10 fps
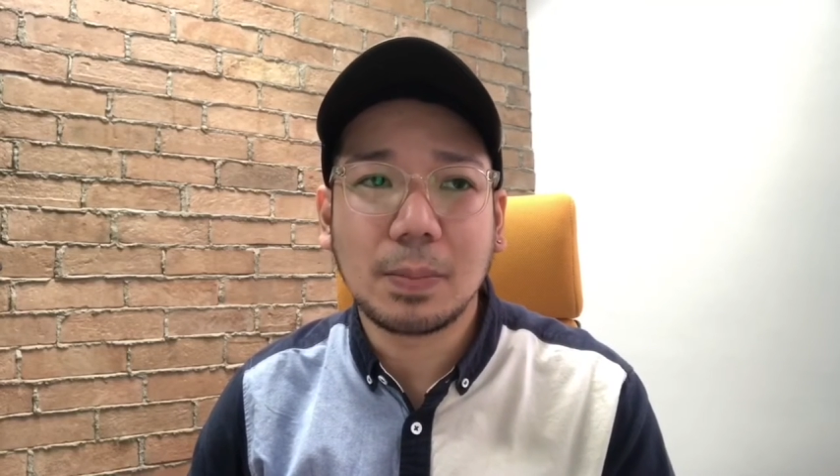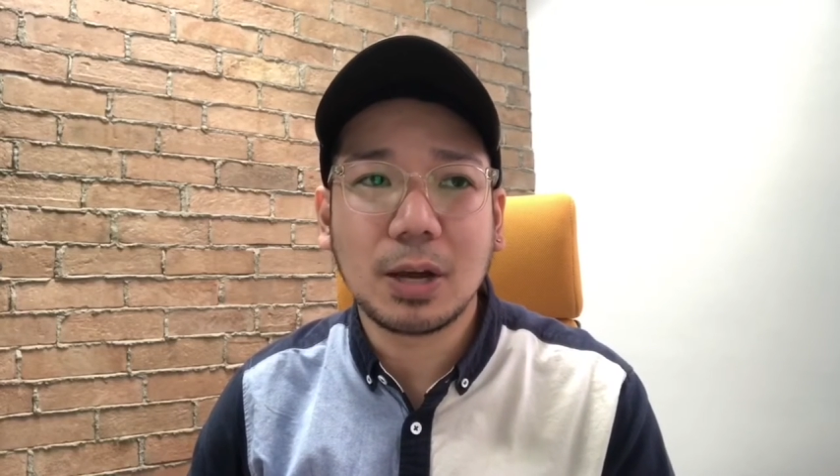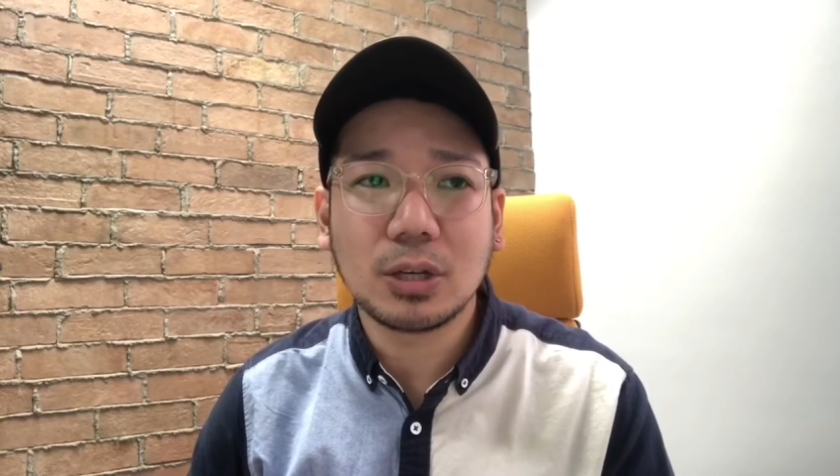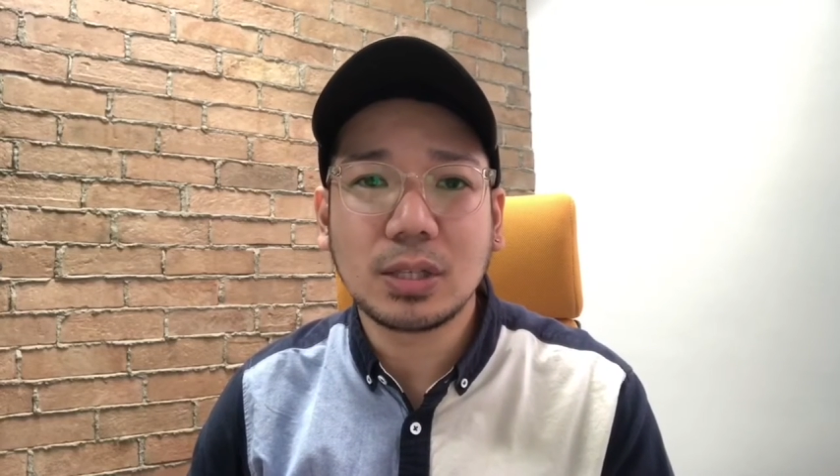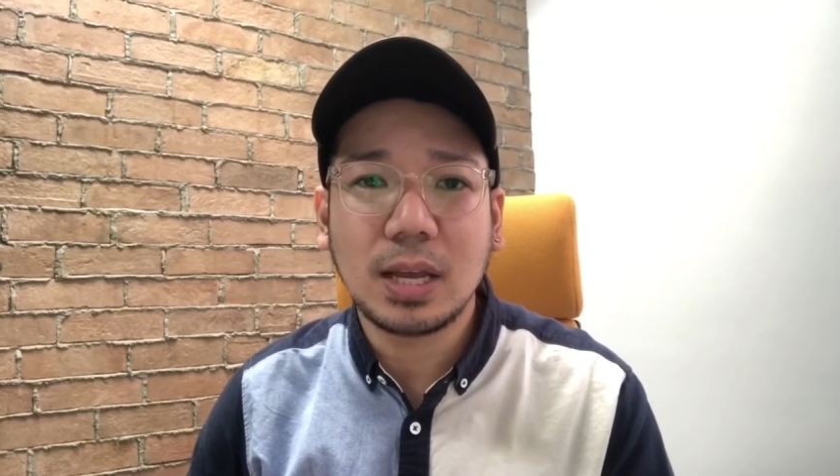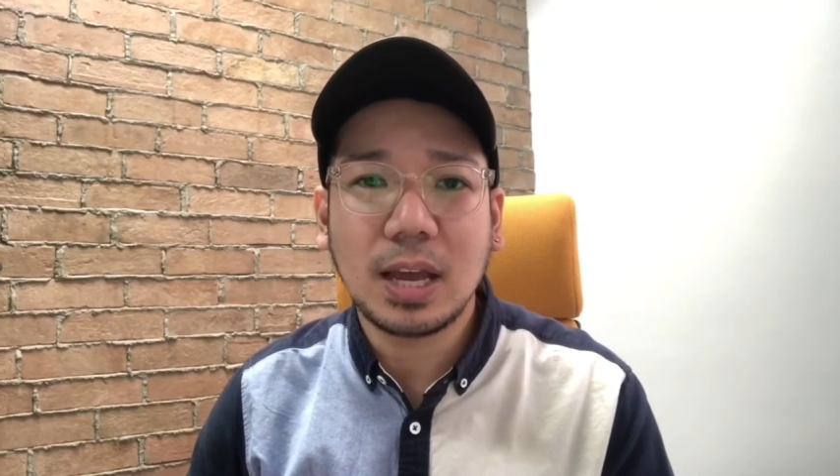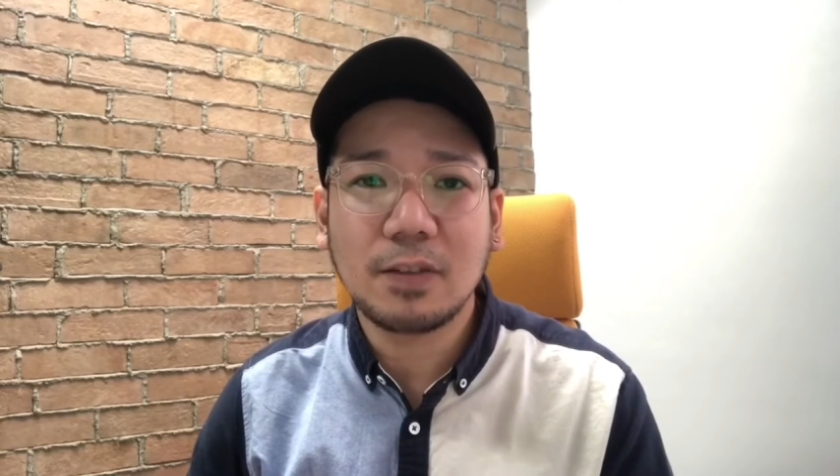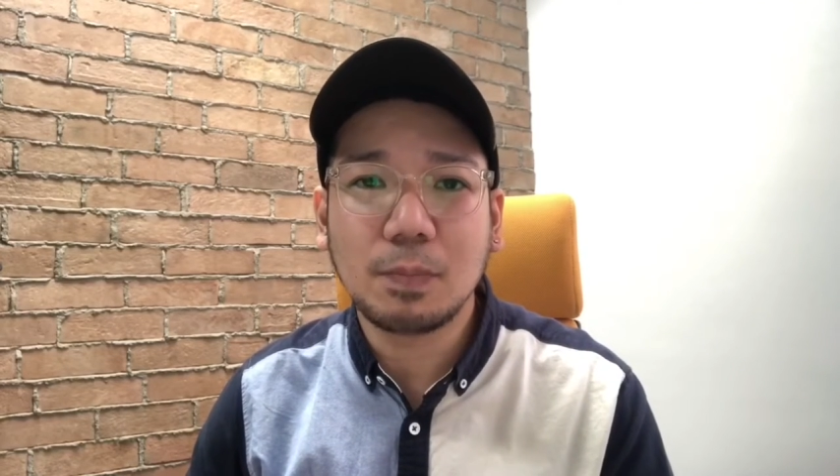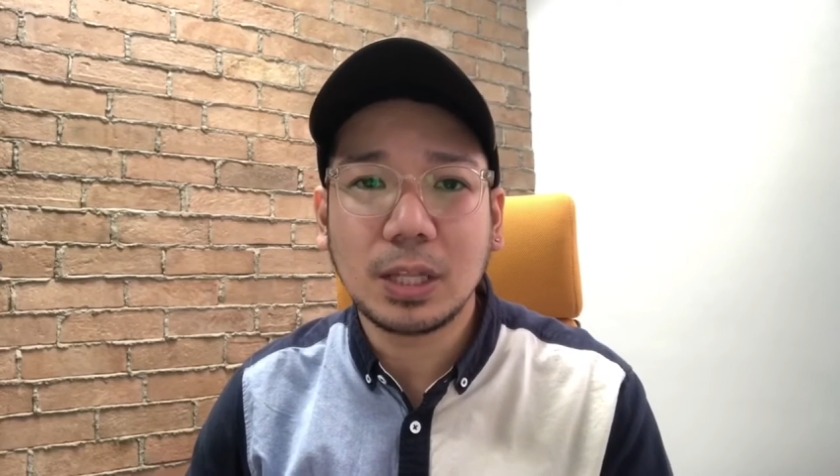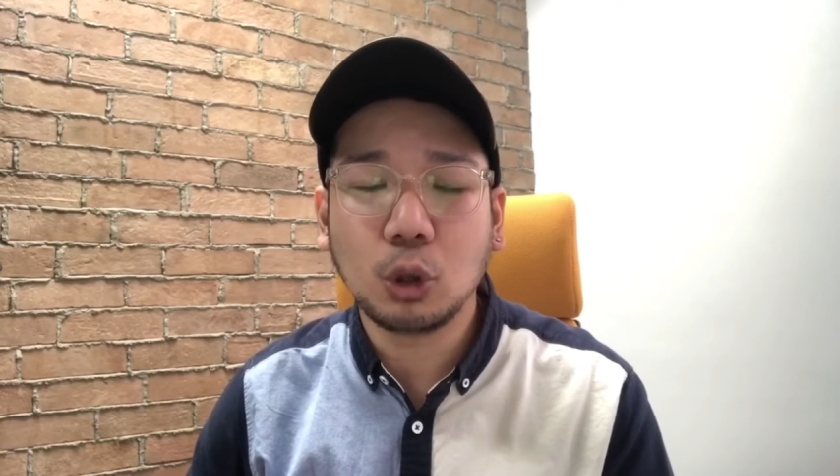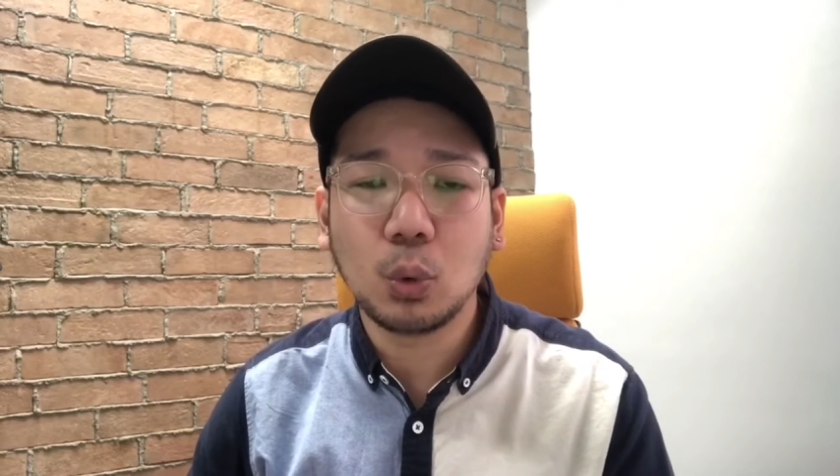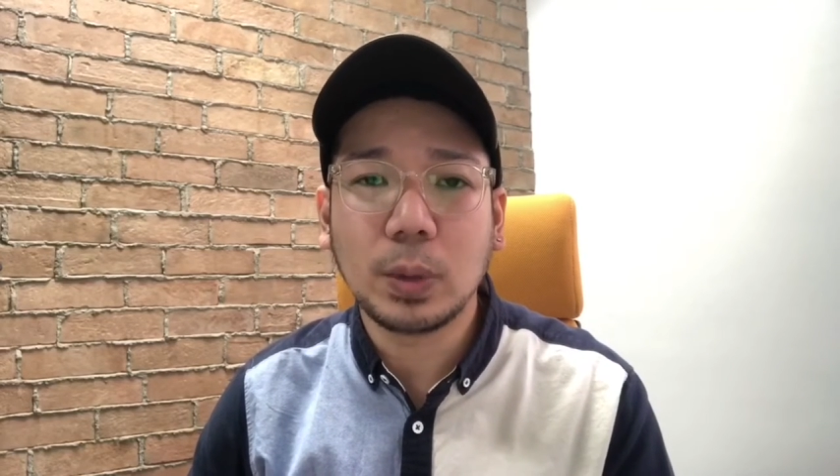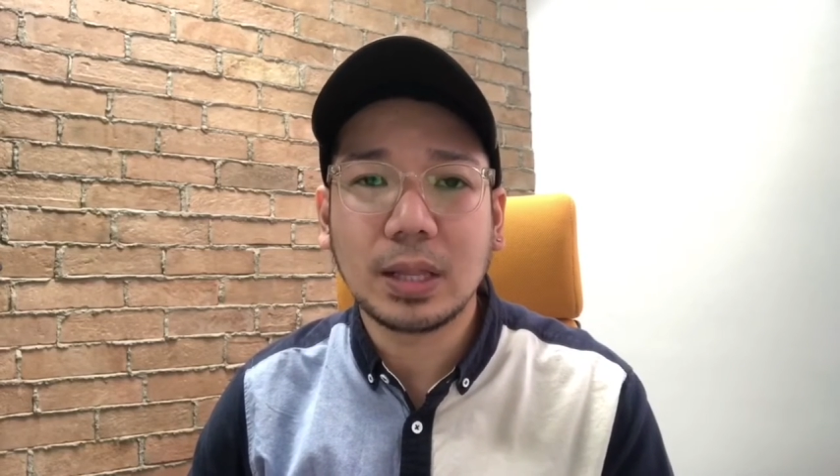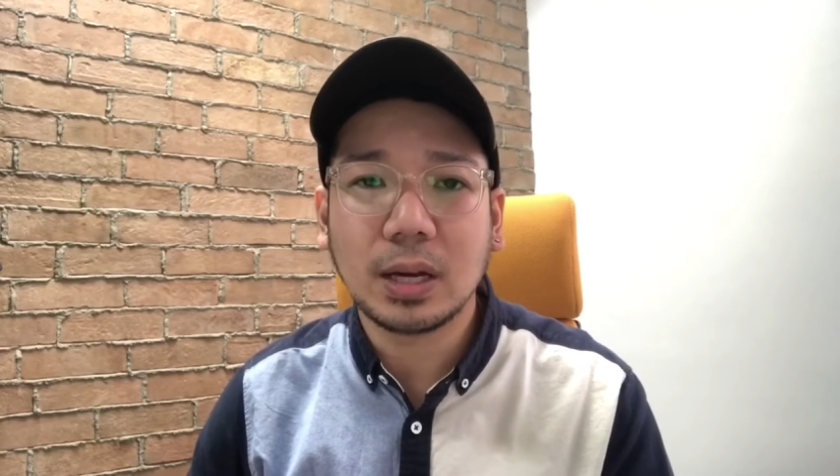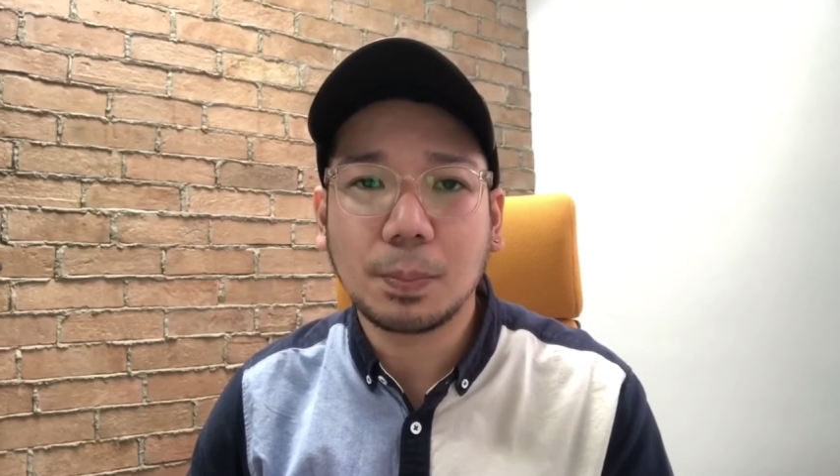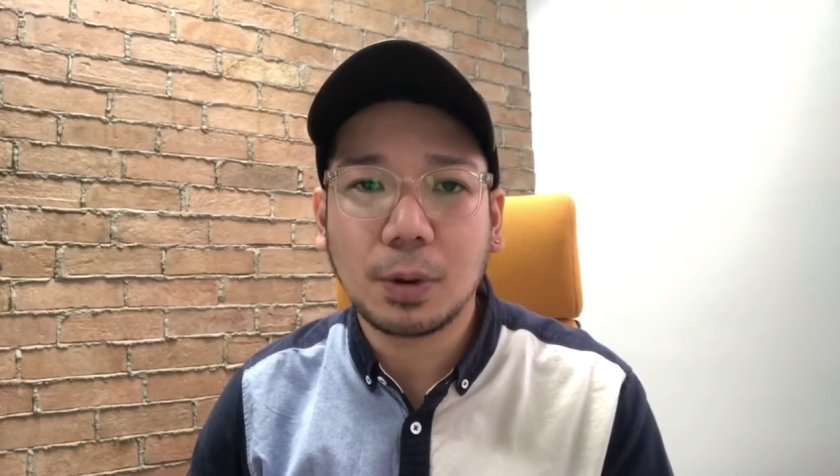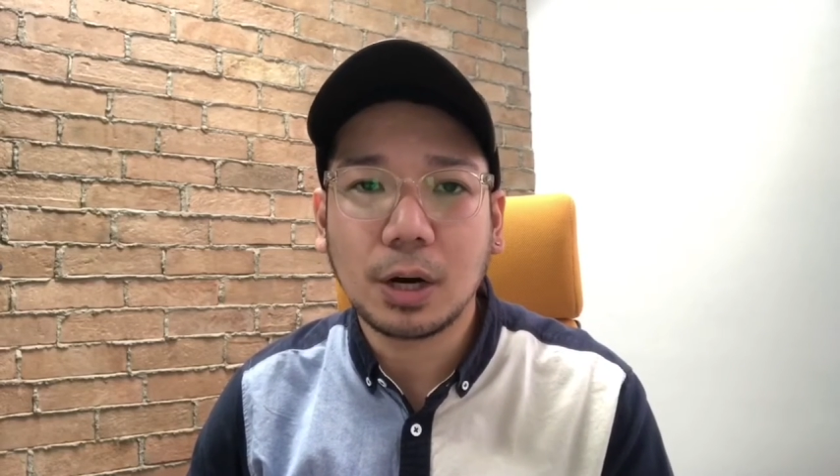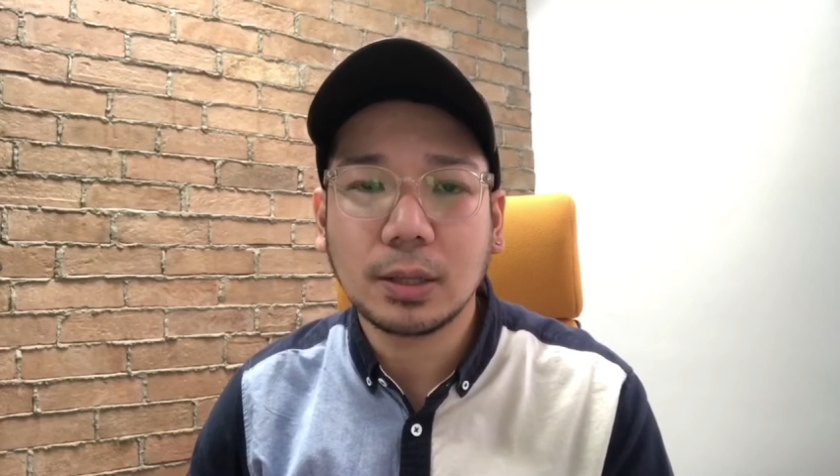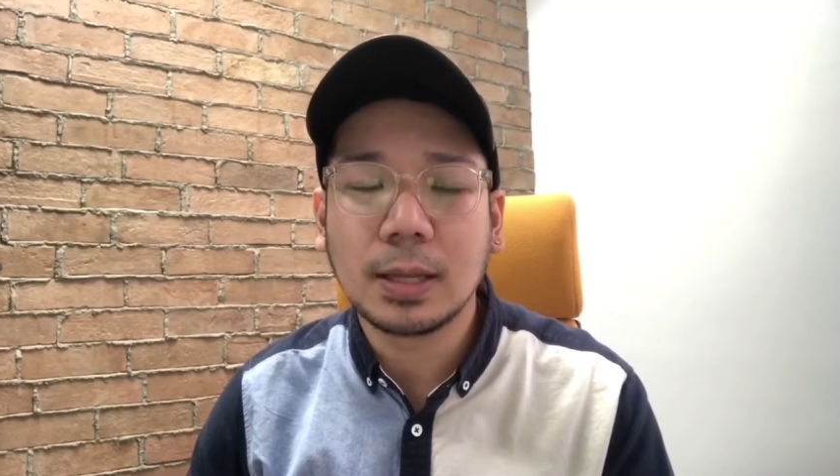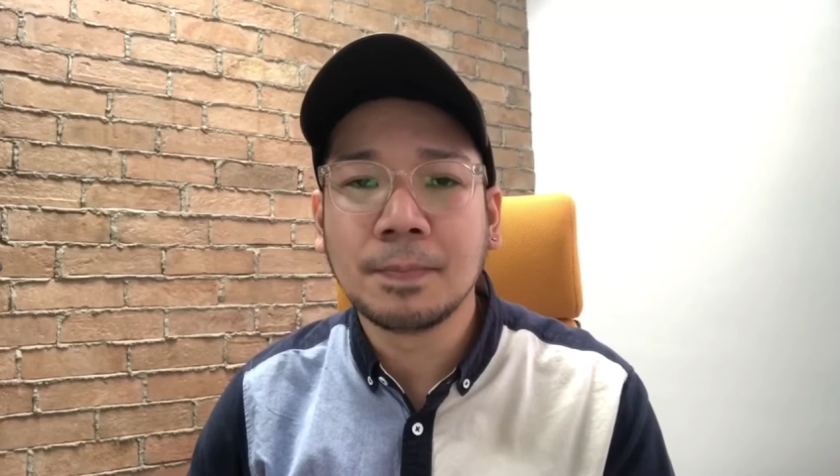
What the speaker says: because they have been doing their part